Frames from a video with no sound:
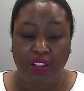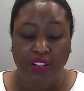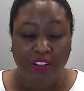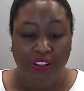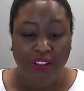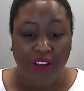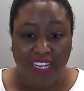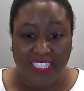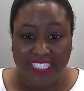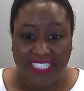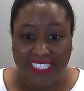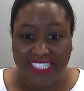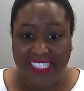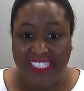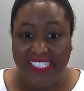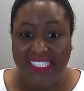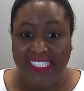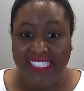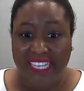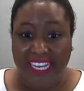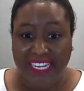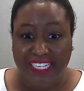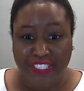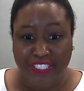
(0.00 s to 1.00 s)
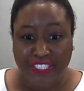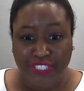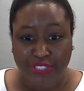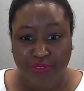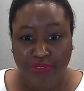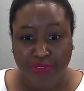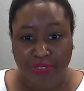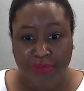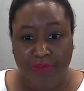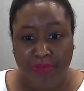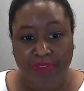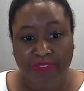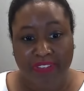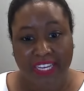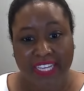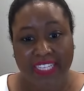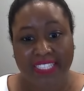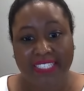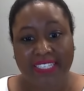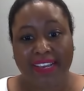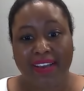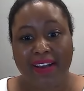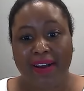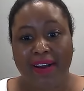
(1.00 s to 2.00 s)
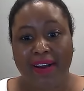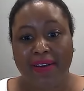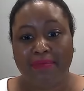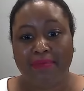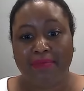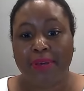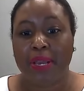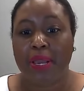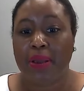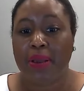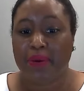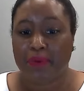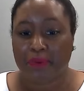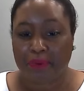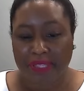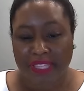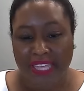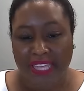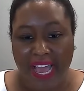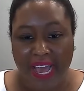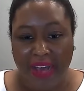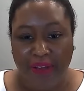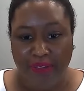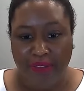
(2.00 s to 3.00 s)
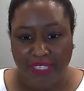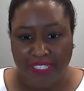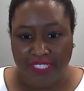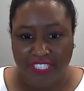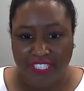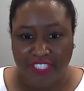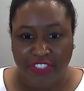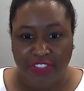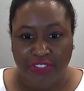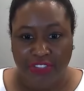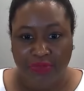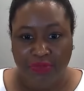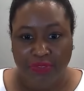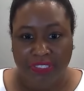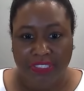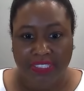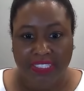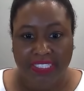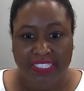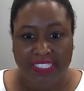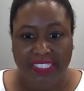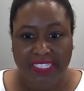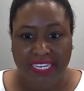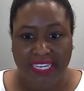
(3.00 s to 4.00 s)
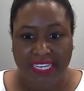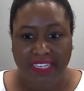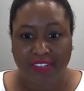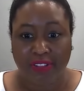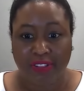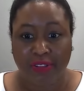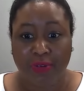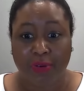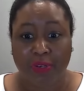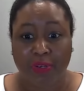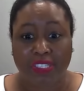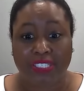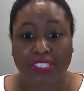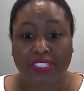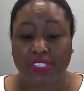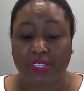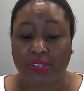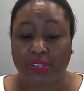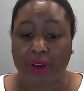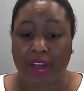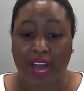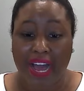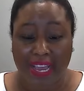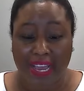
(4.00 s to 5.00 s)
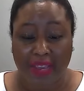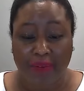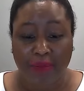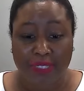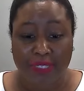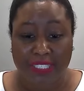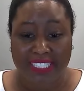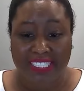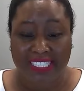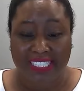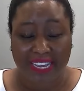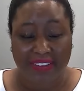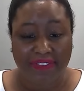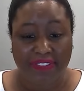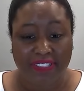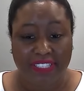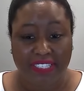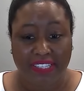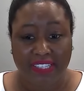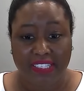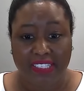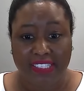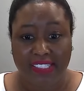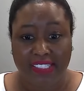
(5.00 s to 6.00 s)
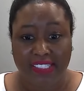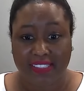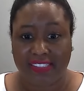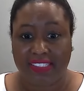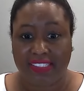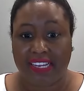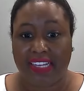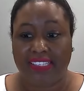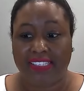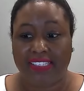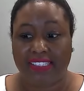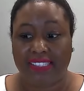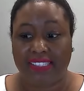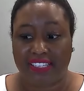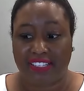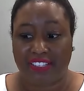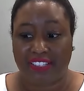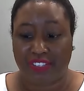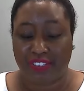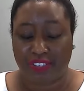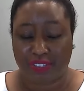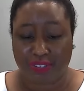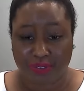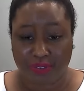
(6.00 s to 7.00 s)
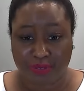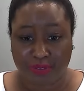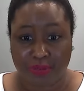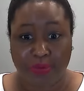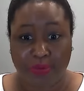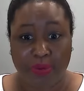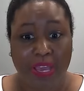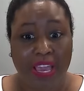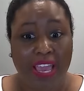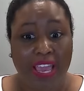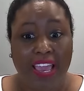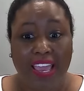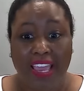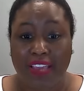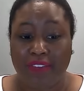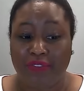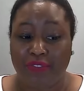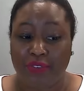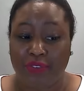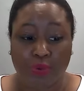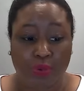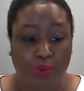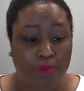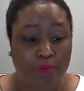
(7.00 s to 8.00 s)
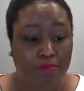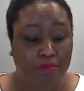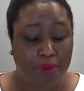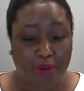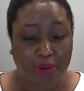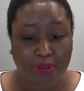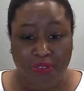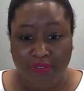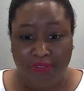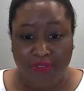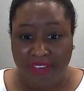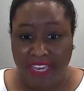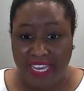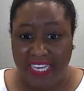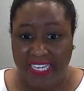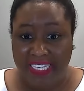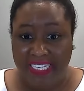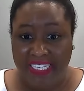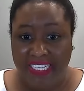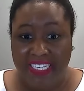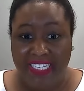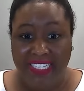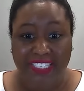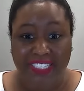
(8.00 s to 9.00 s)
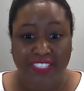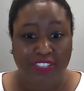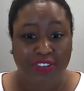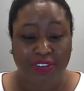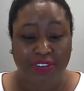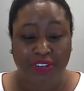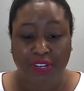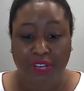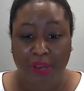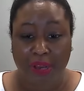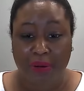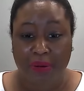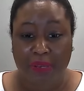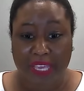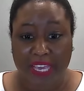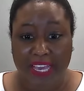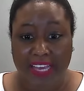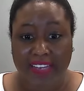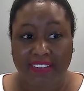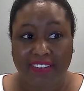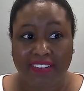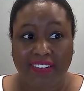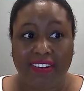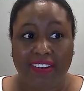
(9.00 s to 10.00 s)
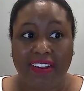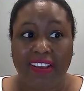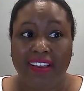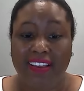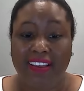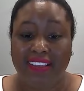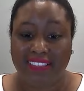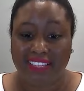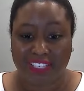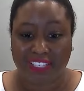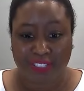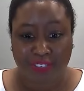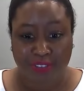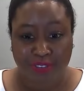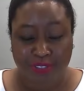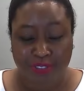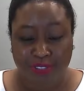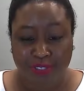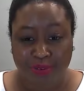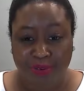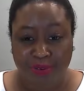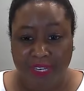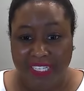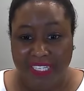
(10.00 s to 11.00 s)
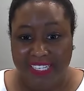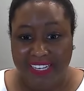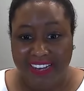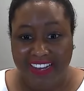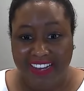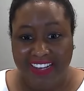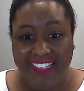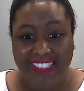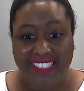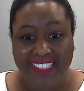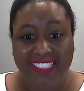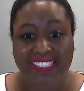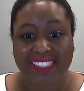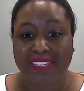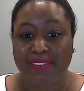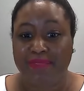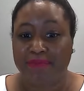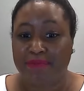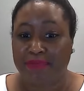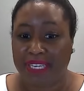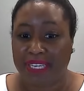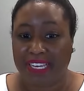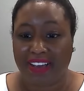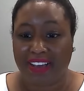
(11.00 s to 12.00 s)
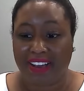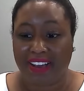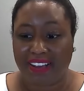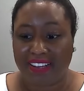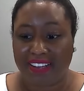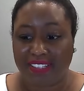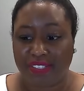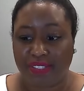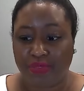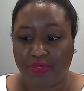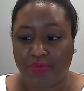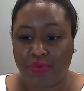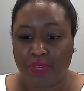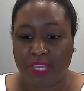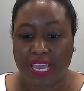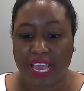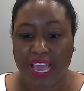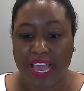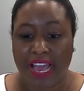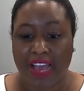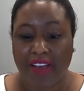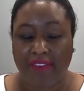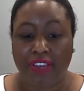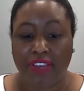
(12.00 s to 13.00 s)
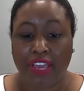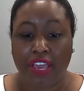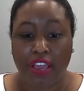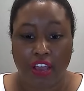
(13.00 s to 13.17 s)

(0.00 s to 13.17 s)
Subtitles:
launch this second stream of income without the digital real estate course. So I would definitely suggest that you, if you are motivated, you're a go-getter, that you join us, because we have